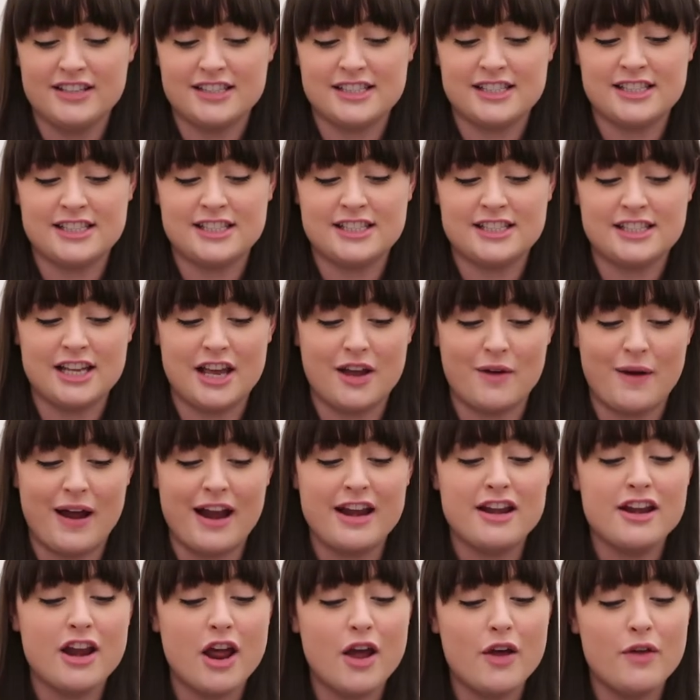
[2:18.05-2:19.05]
So
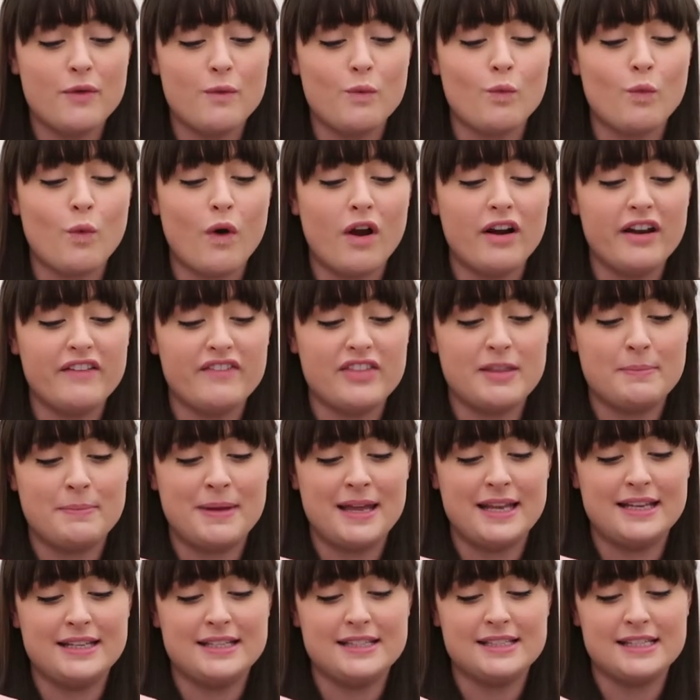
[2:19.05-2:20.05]
I know one of the
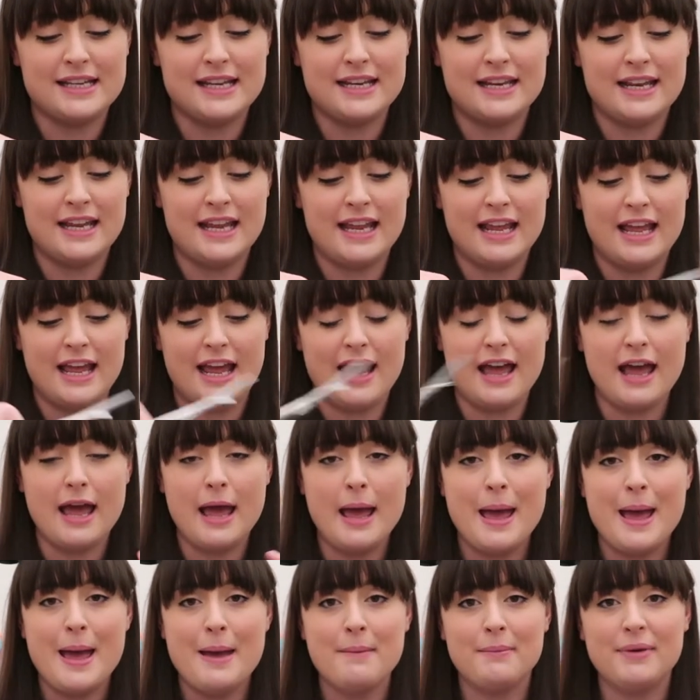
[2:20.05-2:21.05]
pins in here,
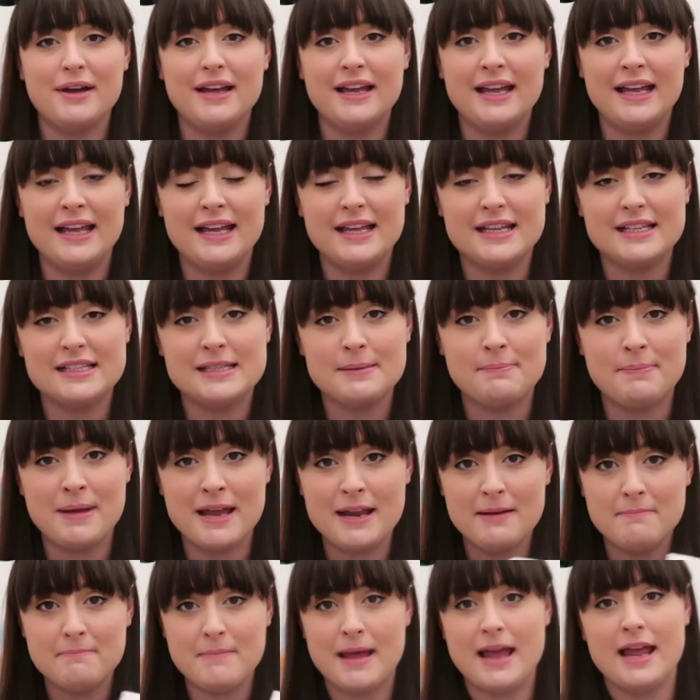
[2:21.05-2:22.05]
but his
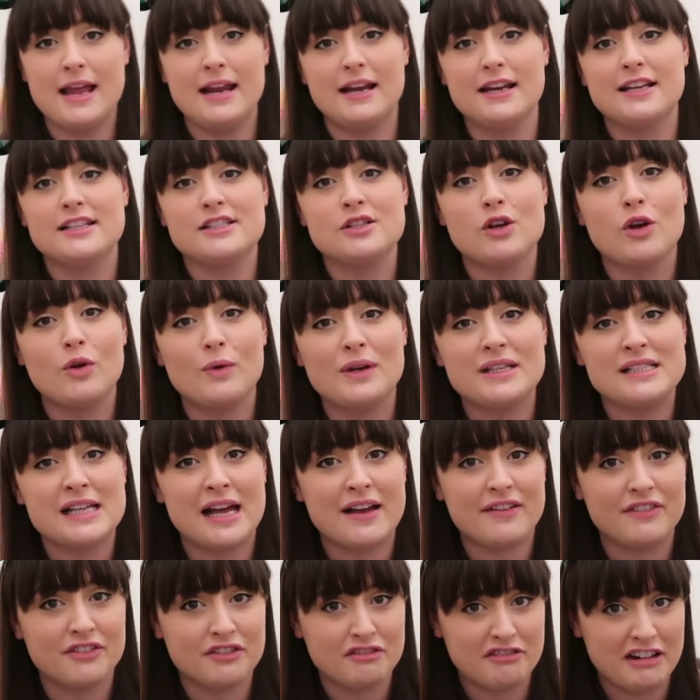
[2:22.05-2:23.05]
pin mailers always
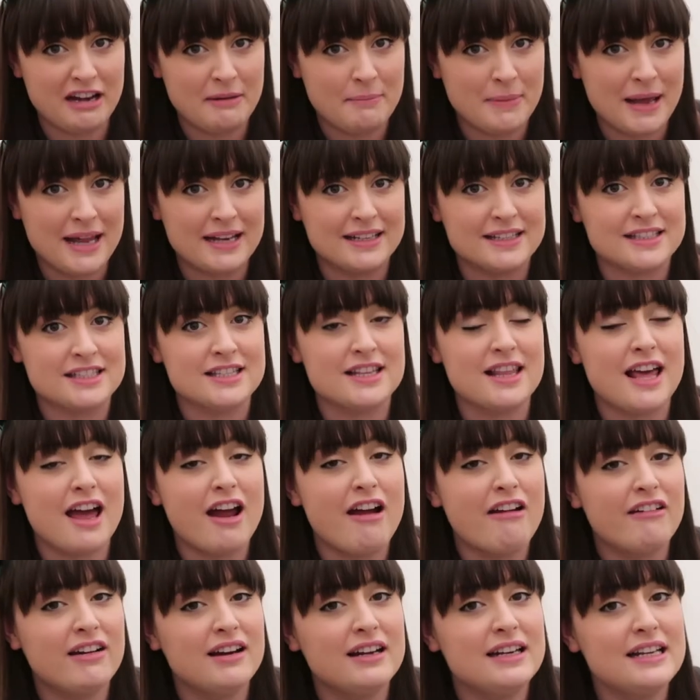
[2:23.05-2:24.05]
have three pins. So there
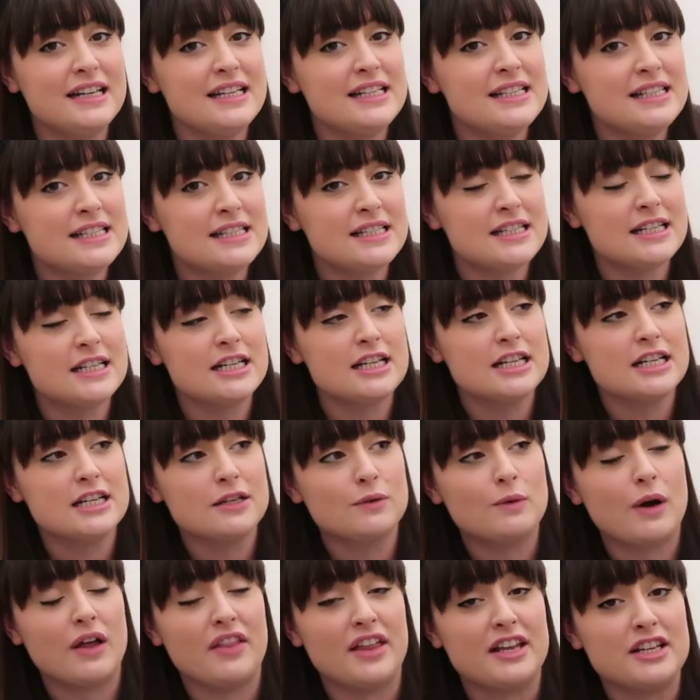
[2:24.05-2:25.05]
are at least,
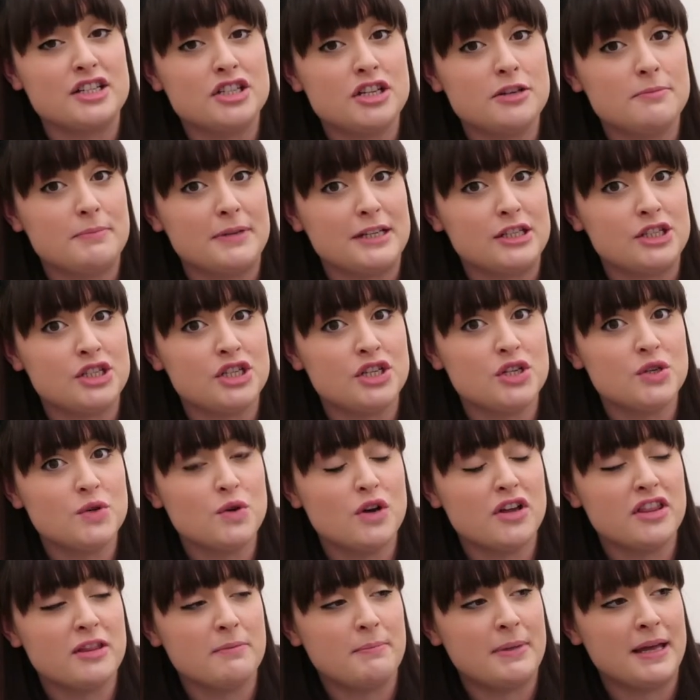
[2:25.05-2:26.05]
well, there should be two
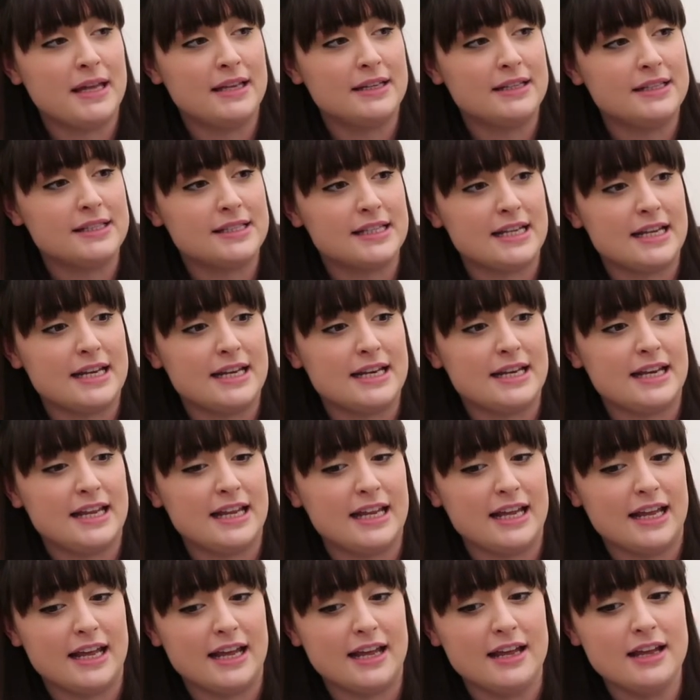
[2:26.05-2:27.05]
other pins in
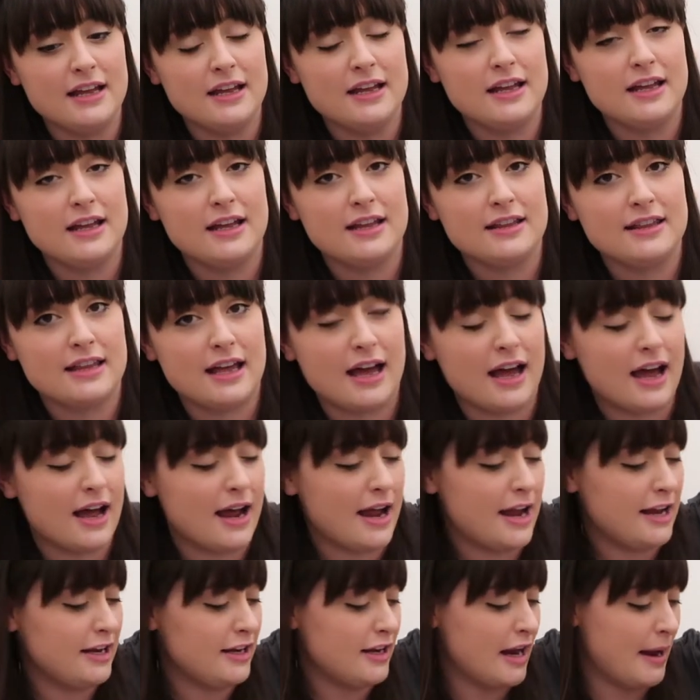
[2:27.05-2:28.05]
here that
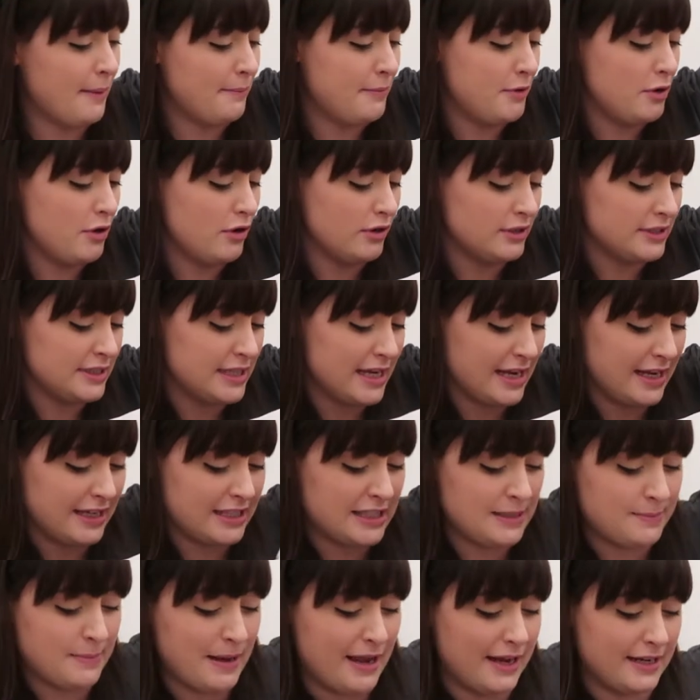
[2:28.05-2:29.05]
I am not
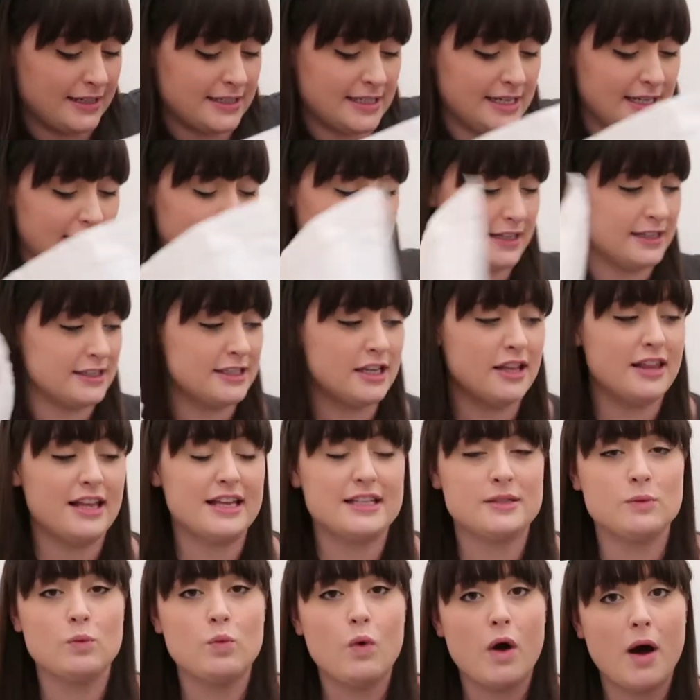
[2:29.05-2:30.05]
expecting. So
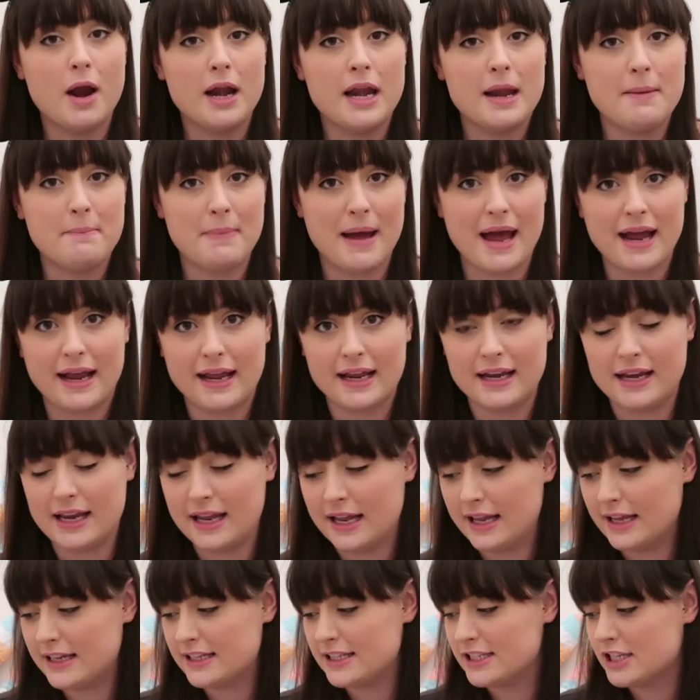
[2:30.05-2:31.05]
there's one bag in
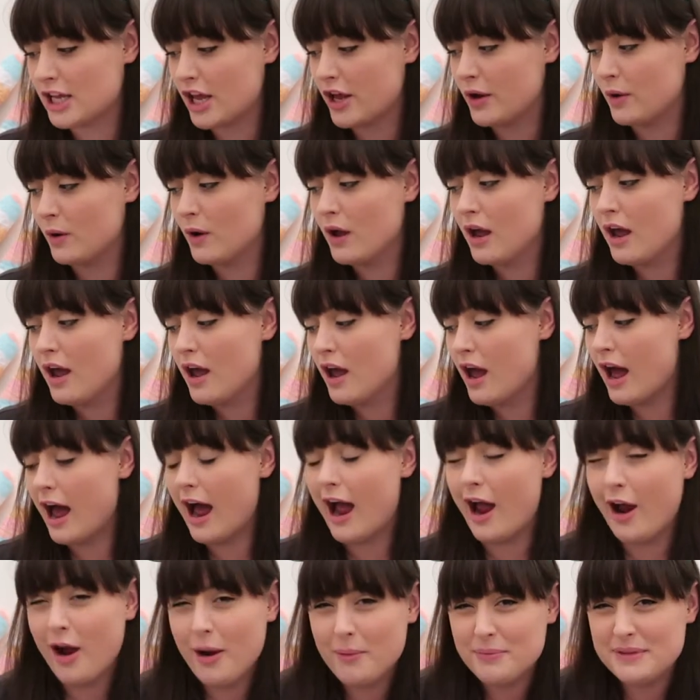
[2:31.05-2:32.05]
here. So
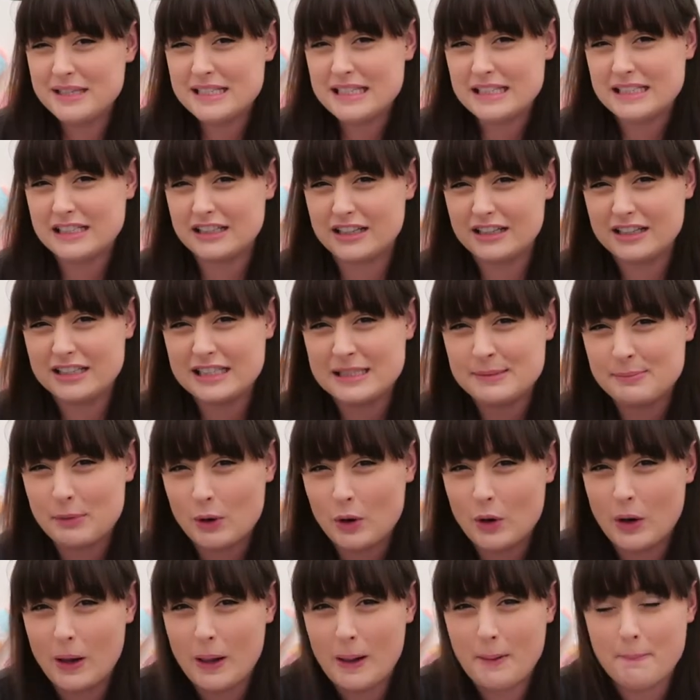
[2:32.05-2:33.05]
I hope this isn't going to
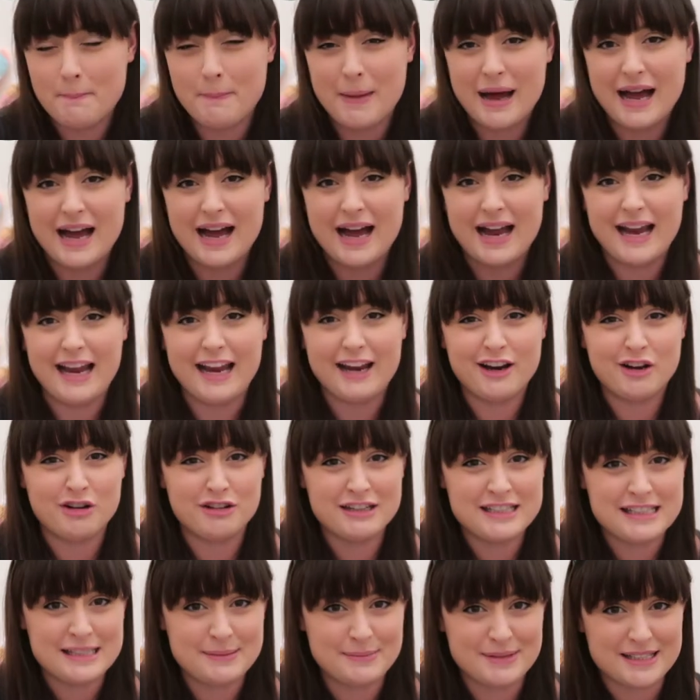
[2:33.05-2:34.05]
spoil my
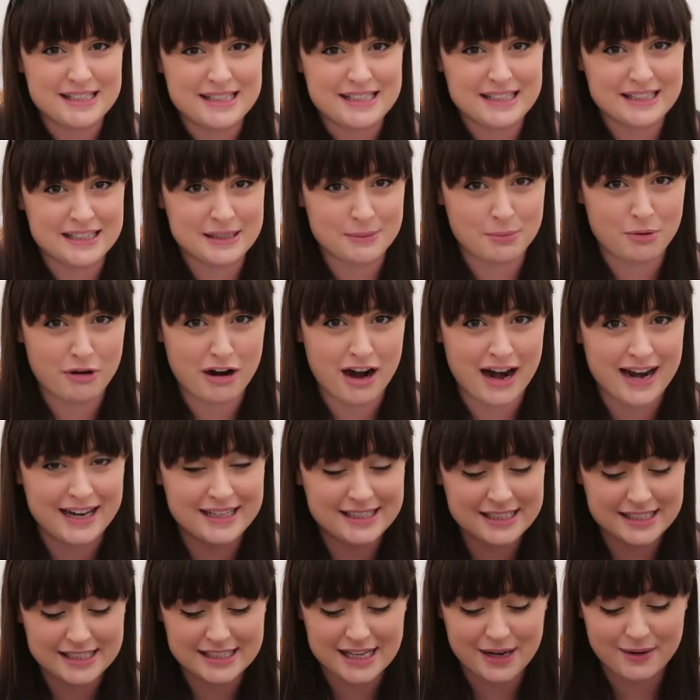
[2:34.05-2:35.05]
Christmas
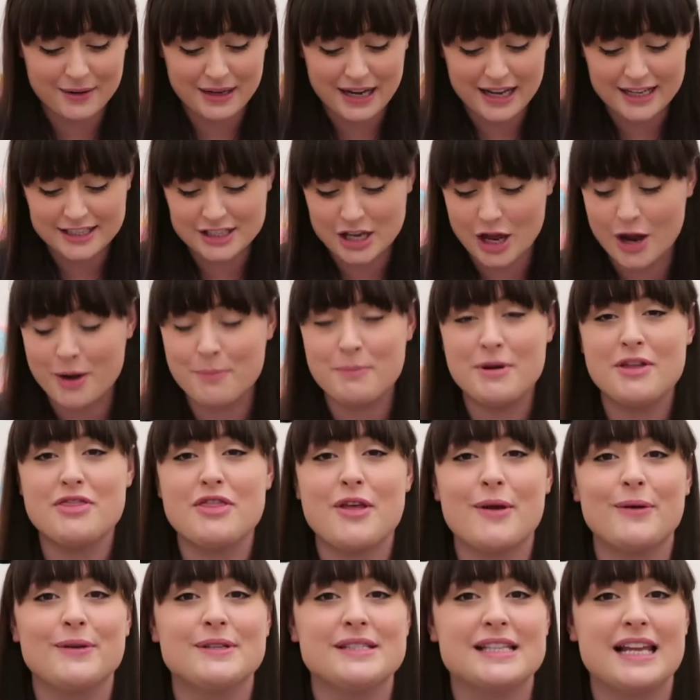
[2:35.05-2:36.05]
surprise, because I would like to open
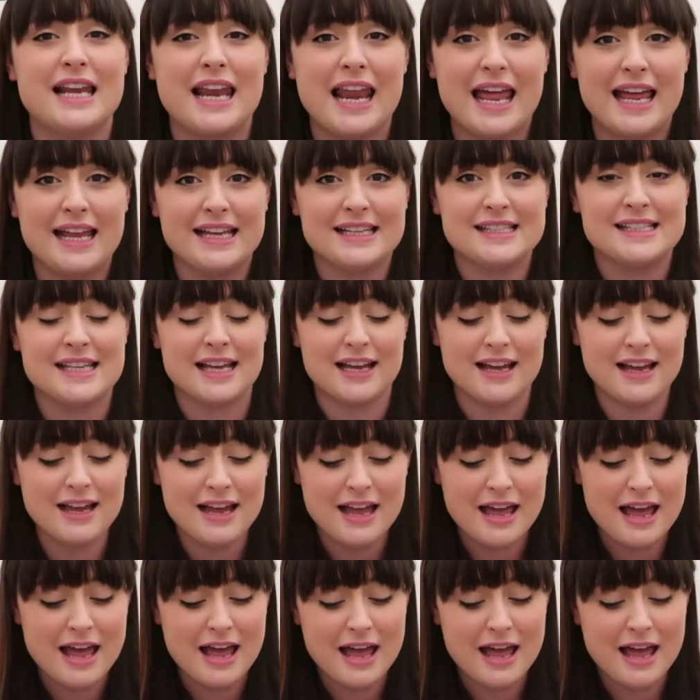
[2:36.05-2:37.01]
those later.